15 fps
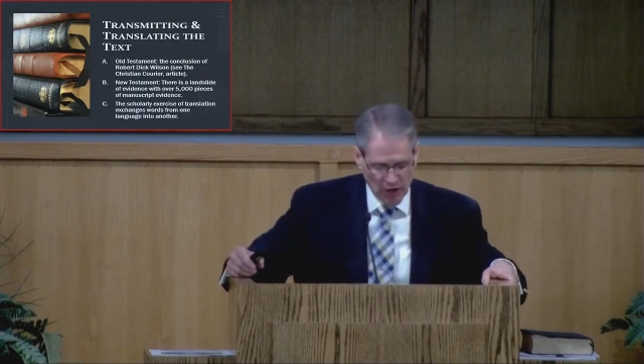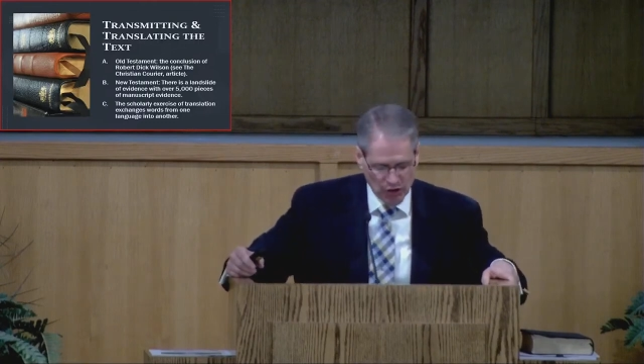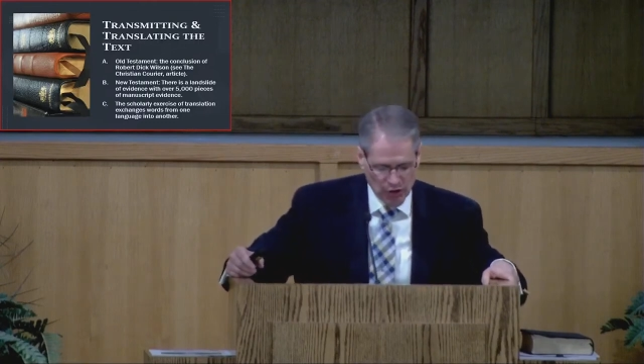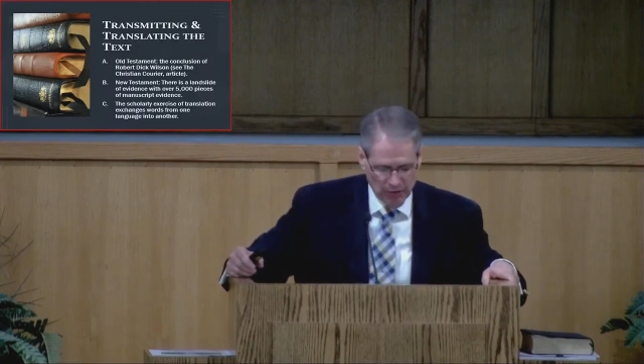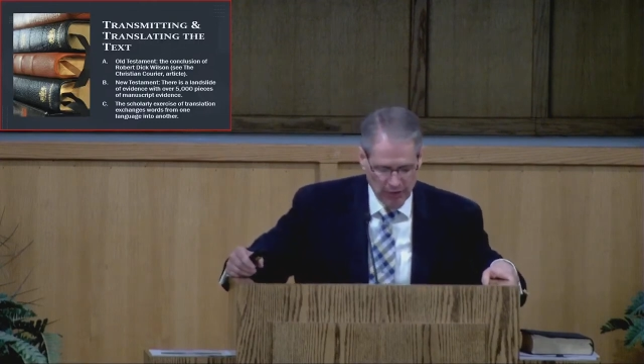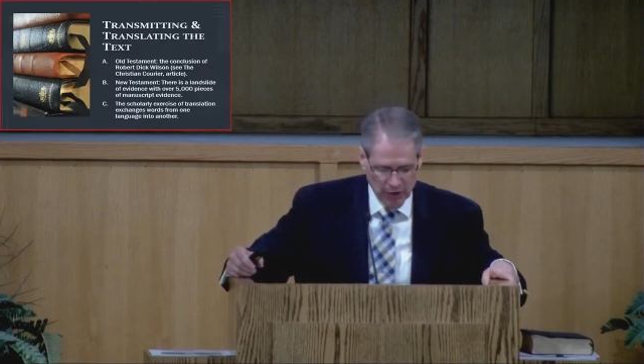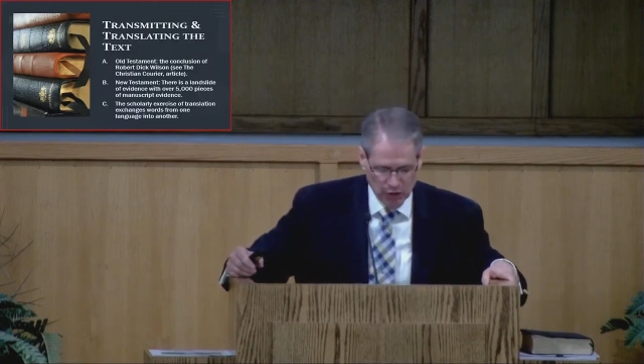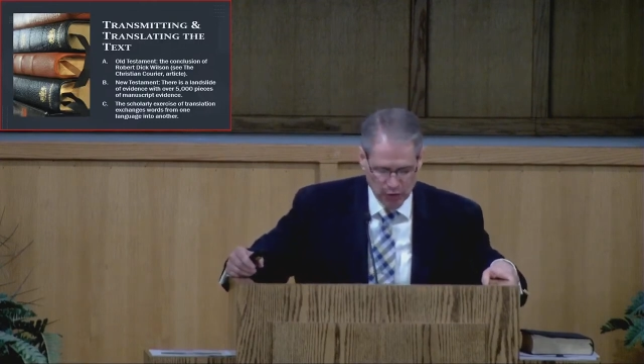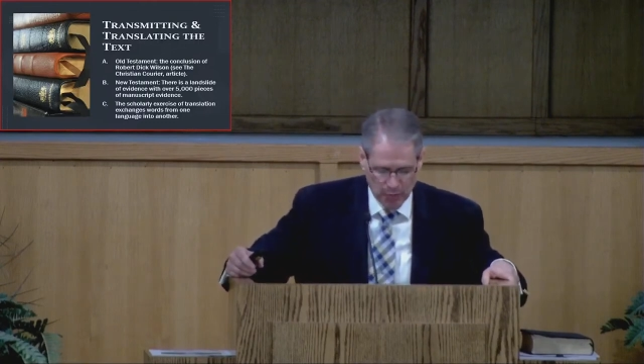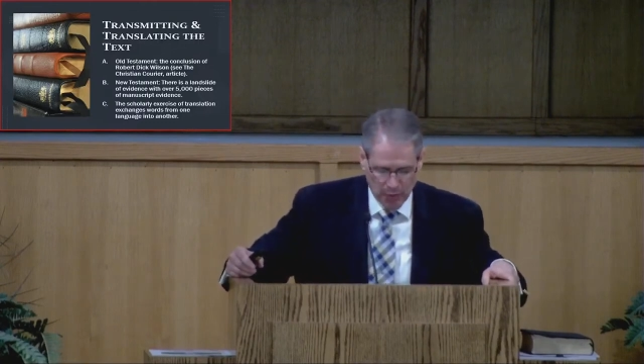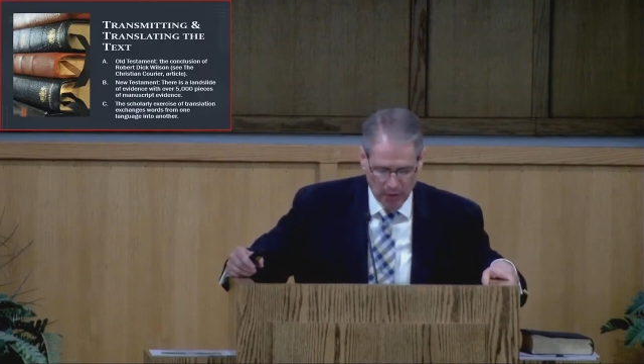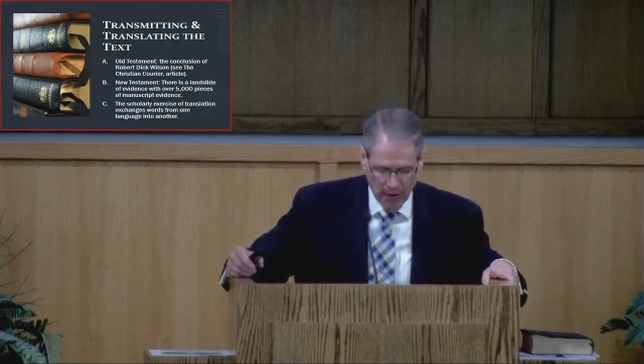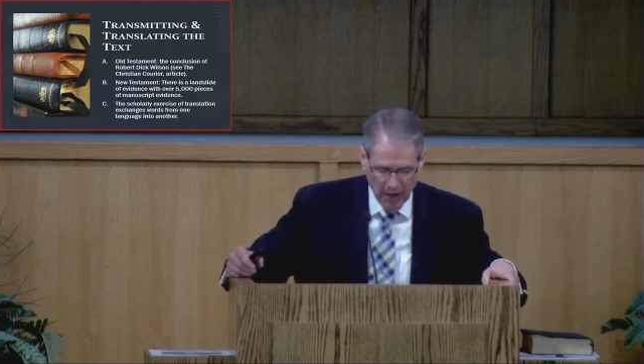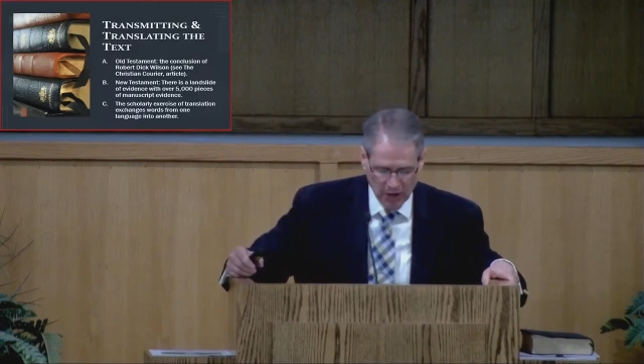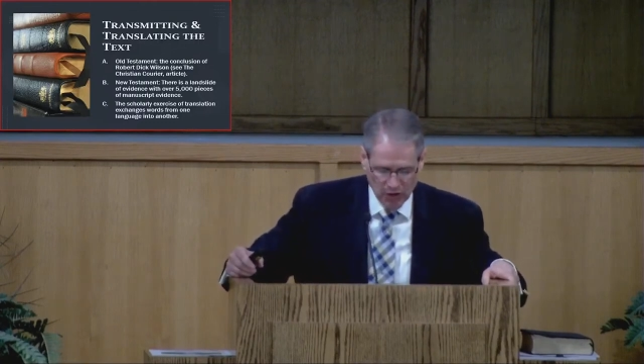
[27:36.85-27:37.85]
of
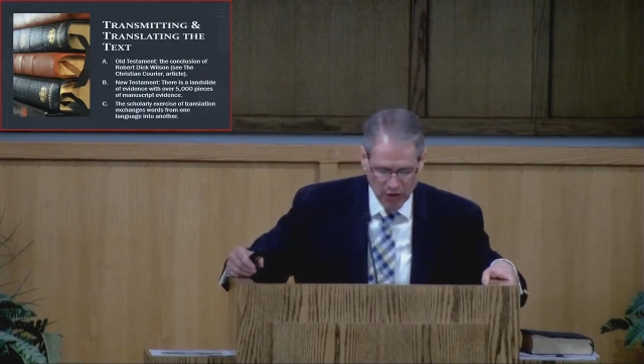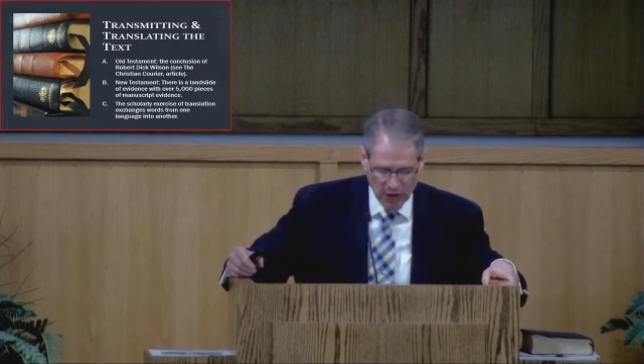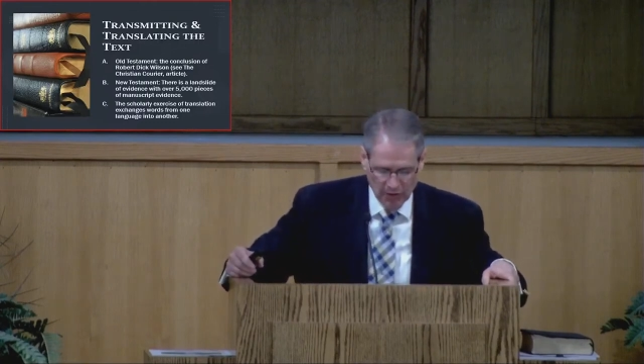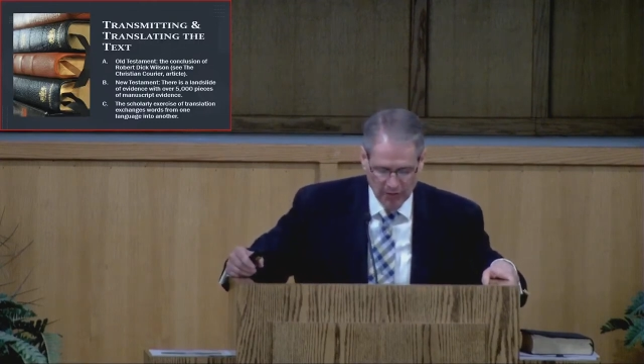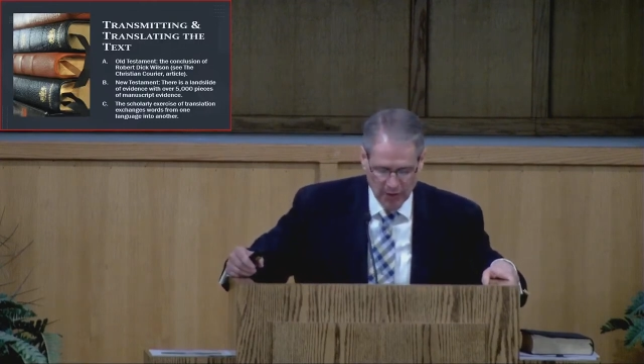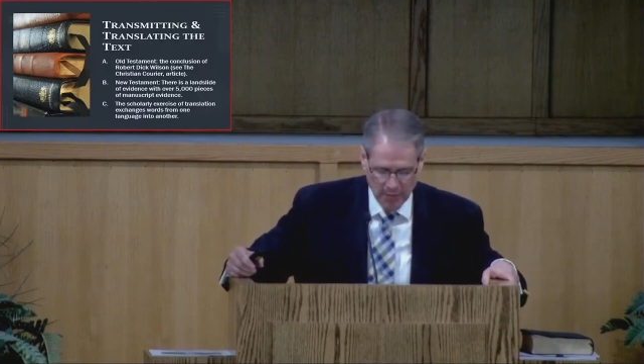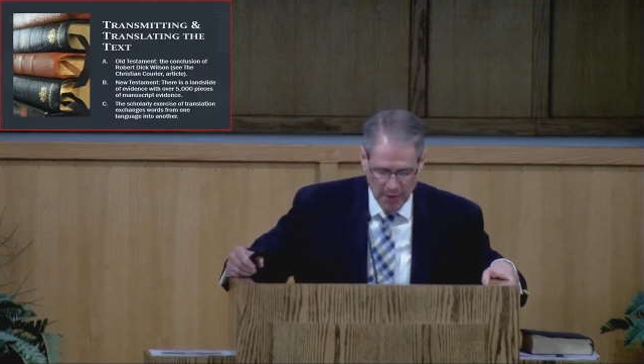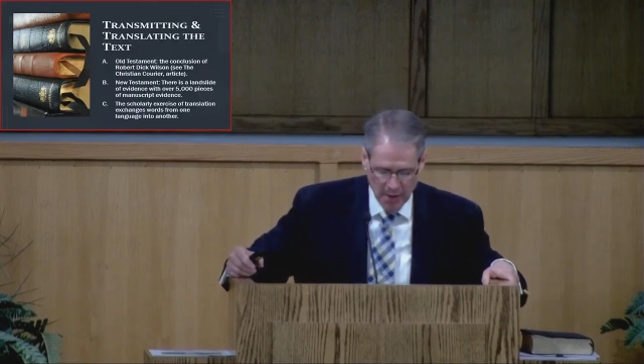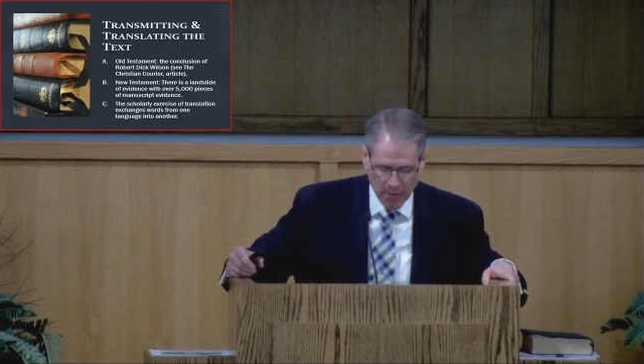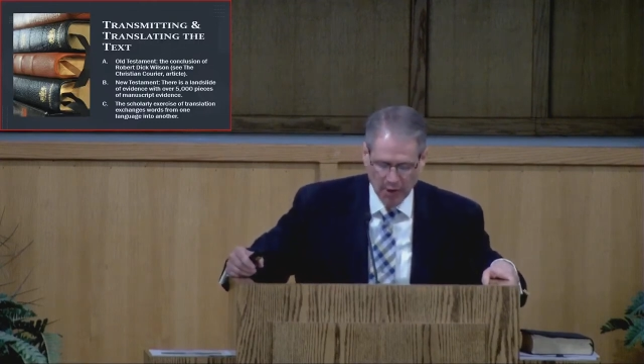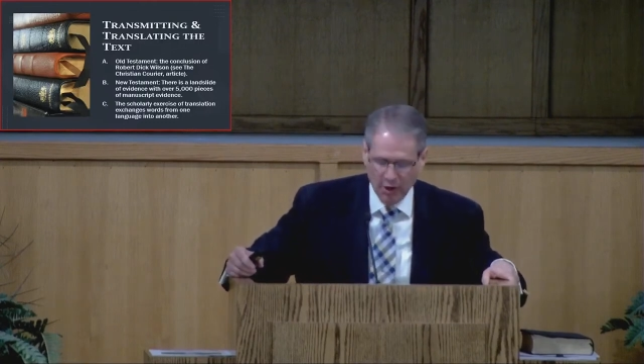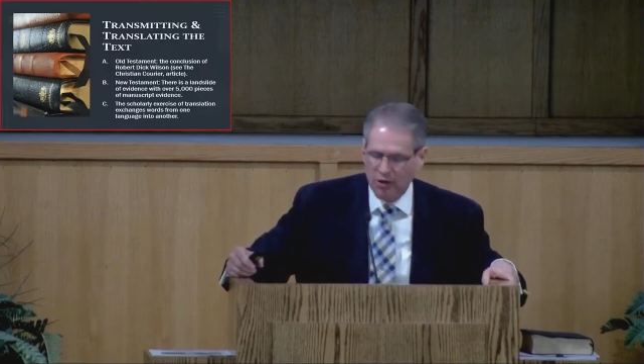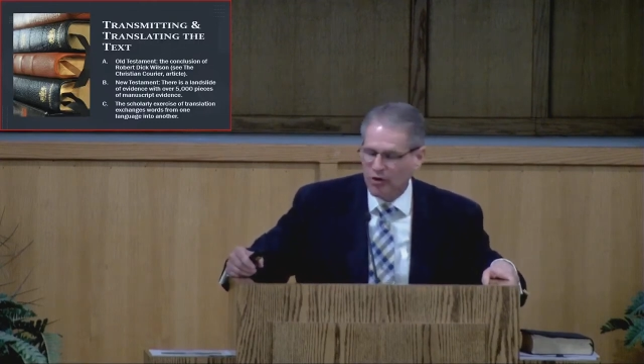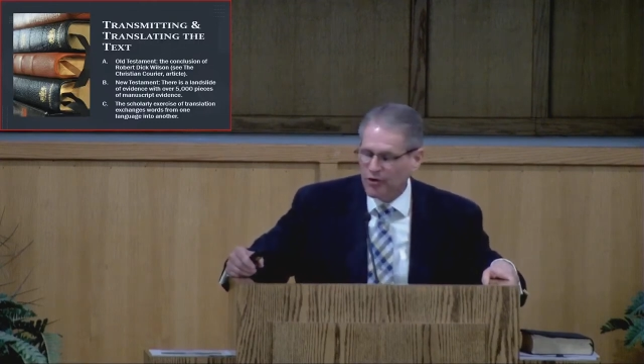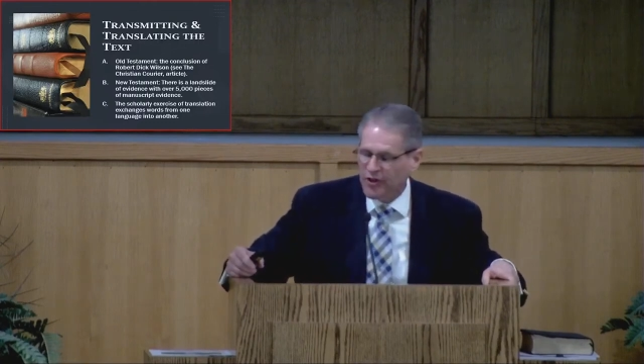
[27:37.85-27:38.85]
inspiration of the
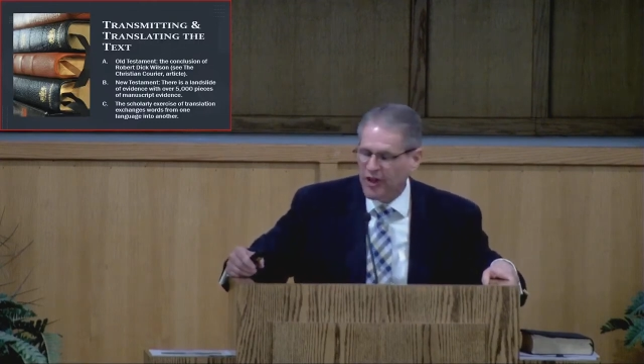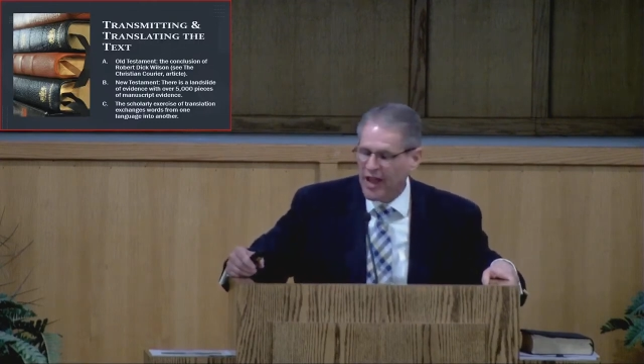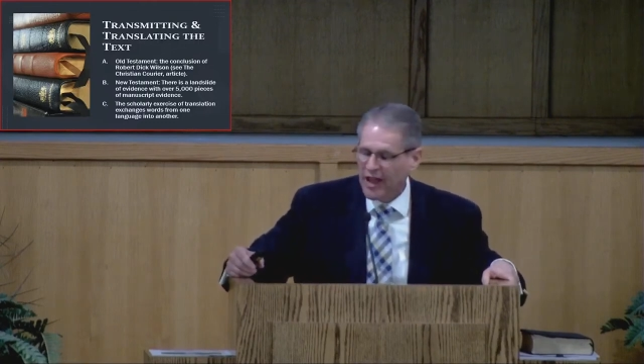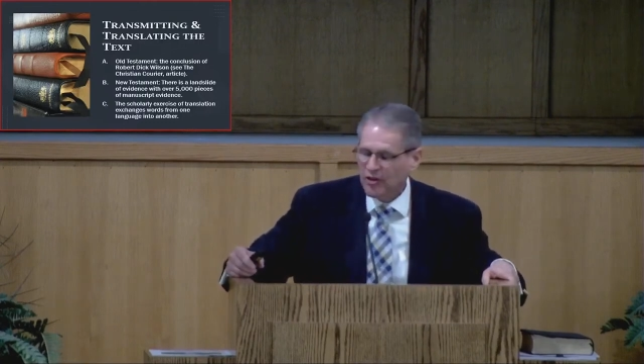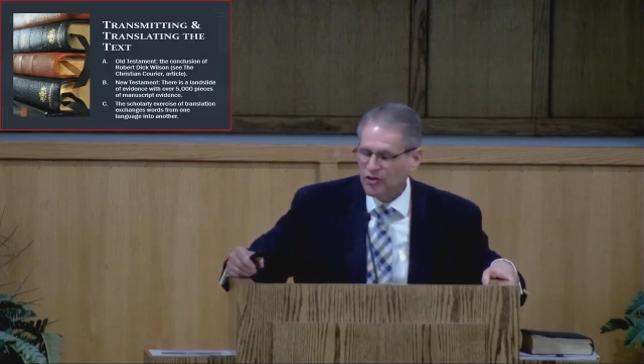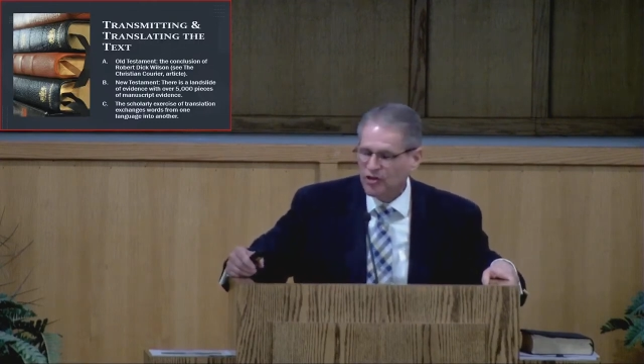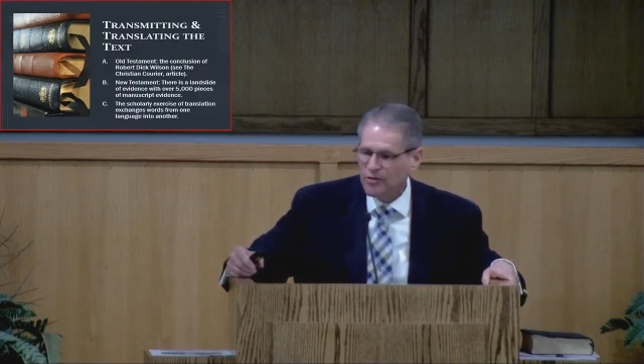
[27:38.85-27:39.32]
biblical text?